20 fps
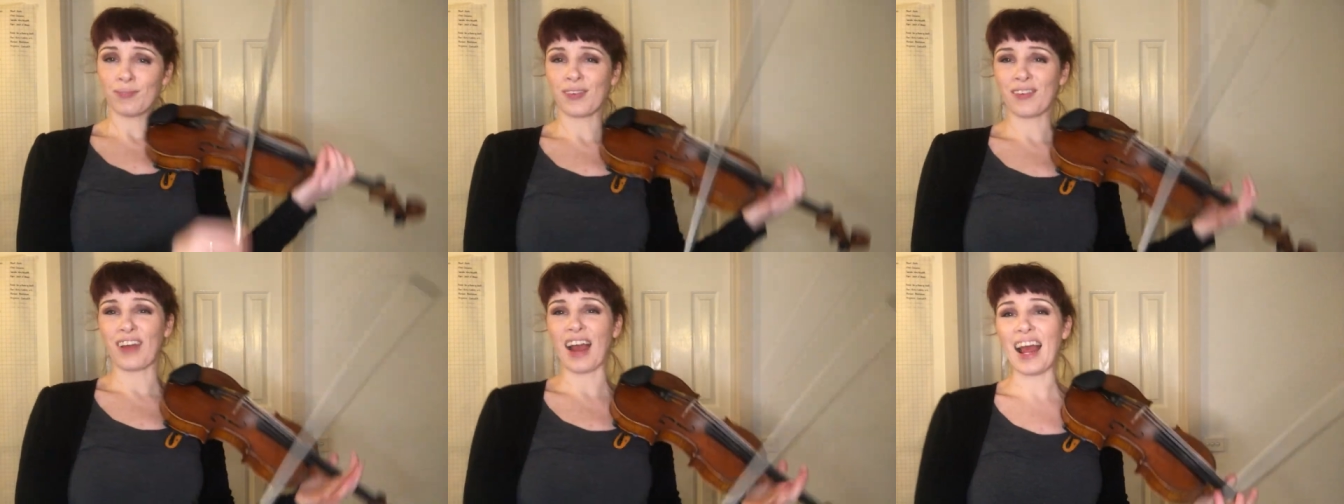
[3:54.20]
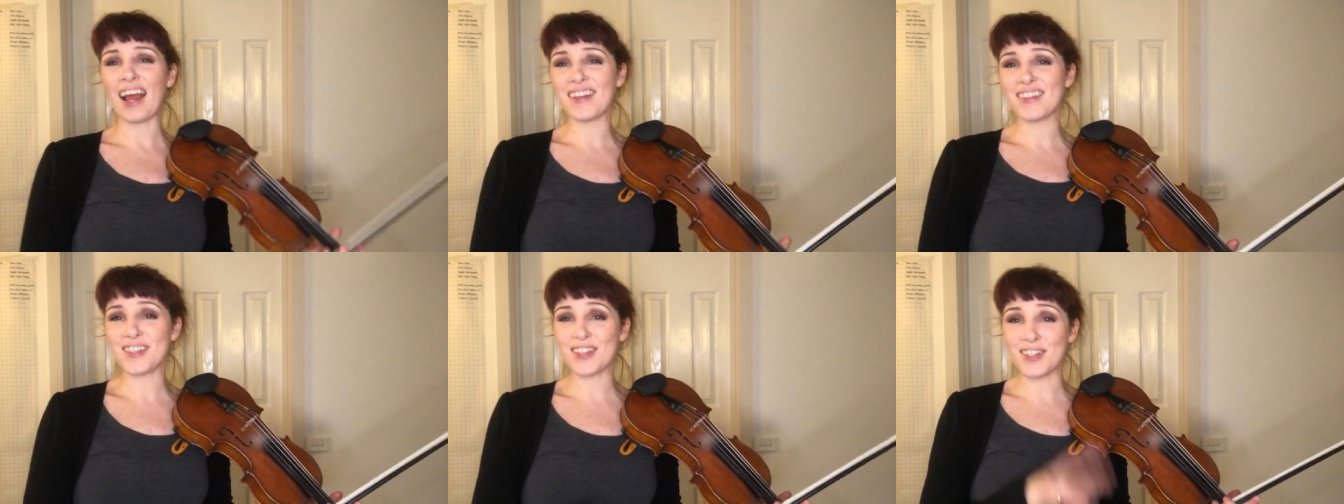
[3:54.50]

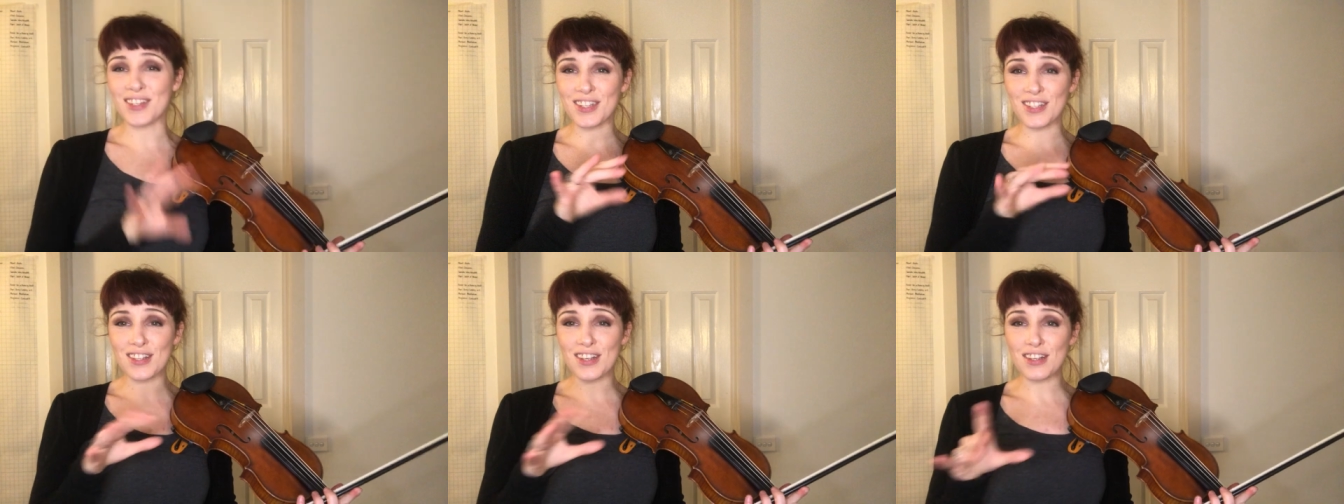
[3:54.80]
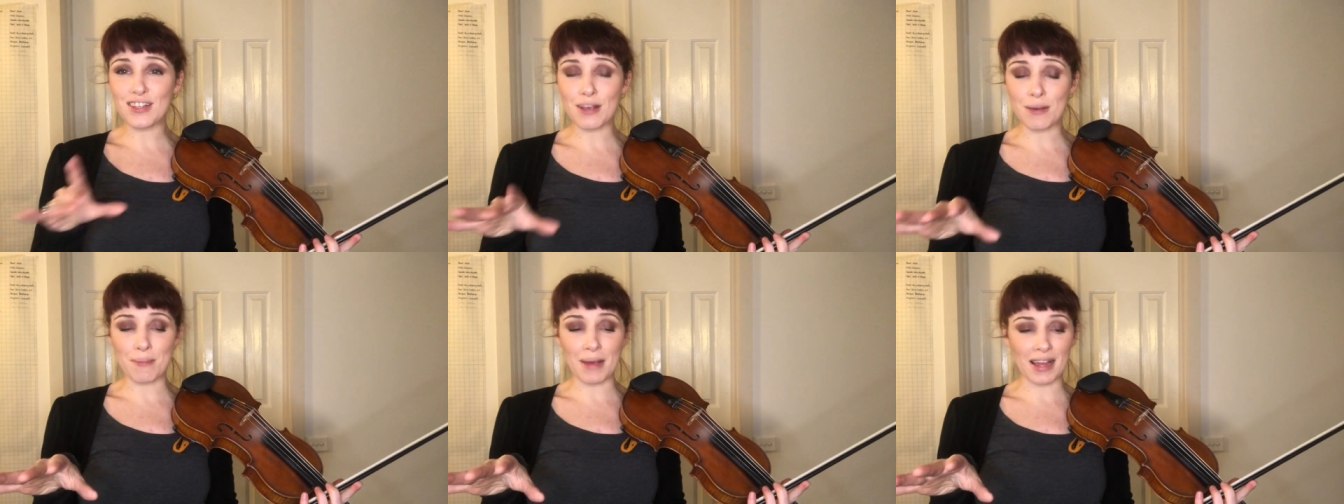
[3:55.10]
Alright, so just
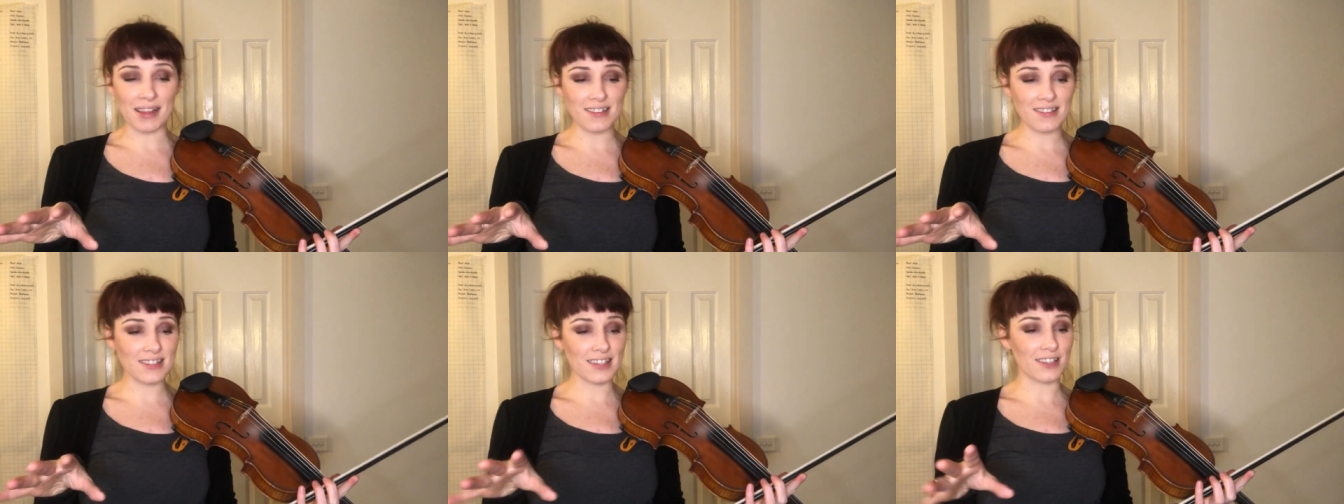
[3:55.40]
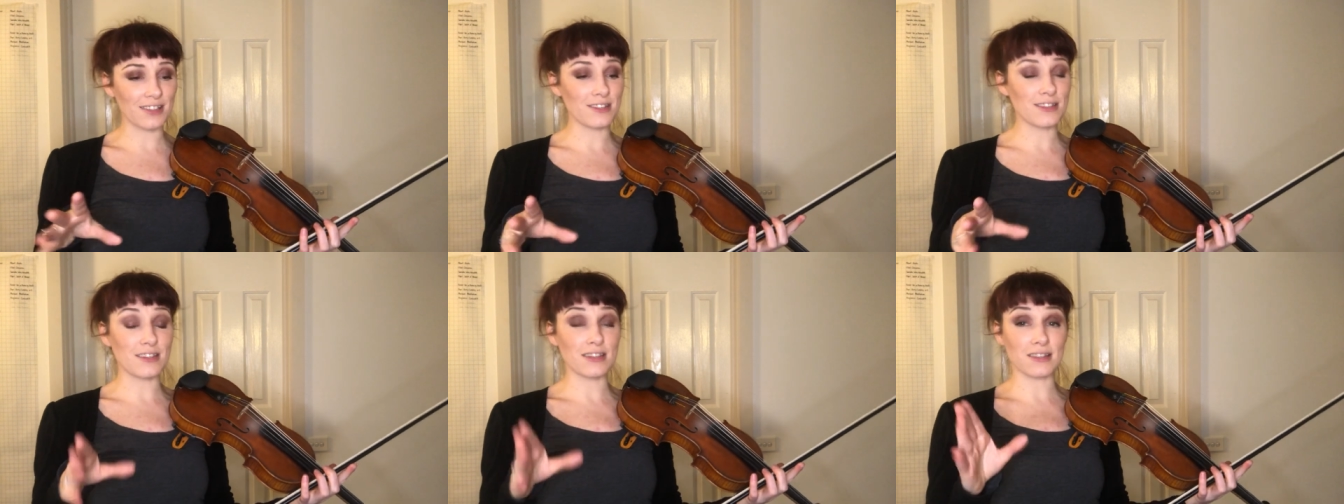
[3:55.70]
use your math
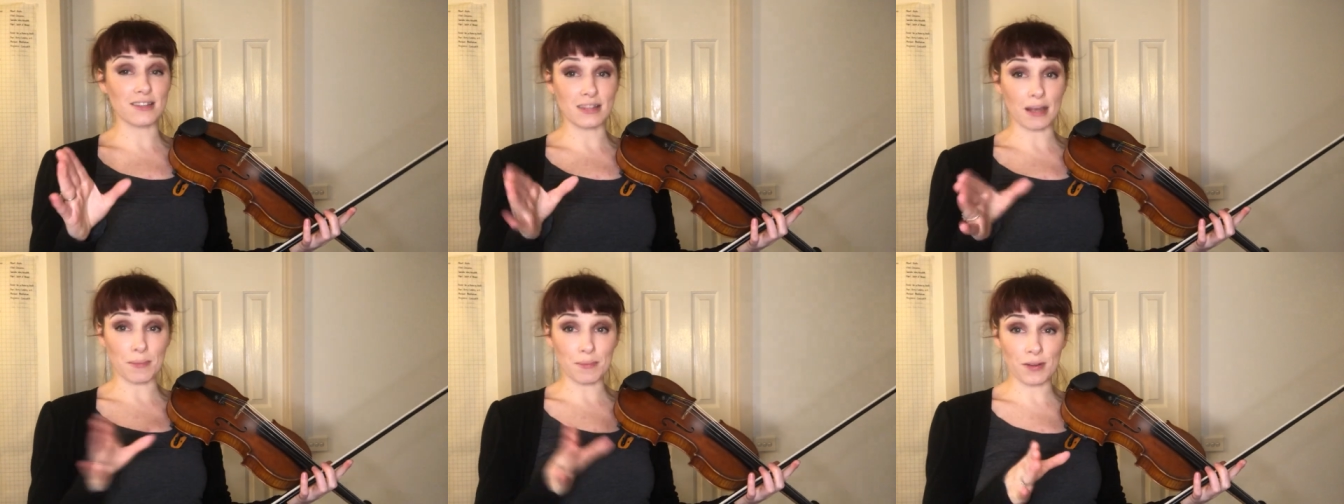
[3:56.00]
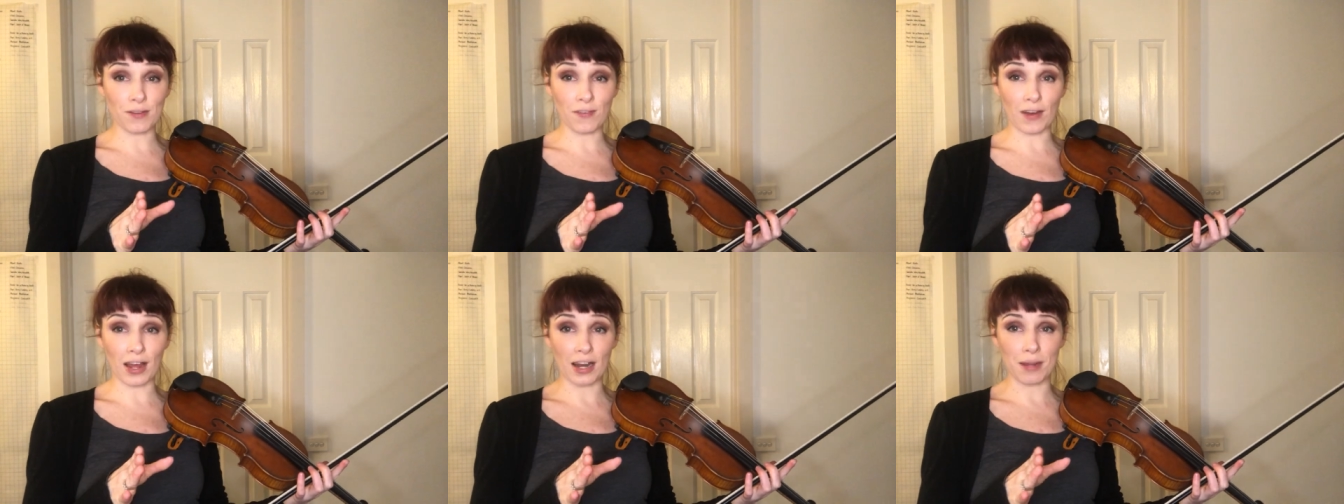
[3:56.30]
skills to
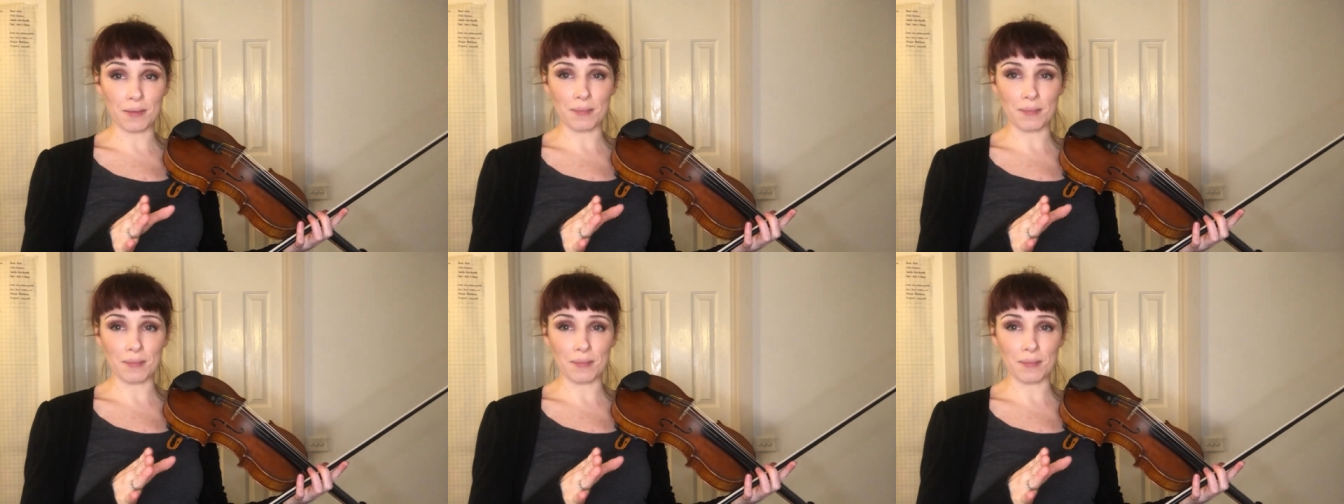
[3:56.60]
subdivide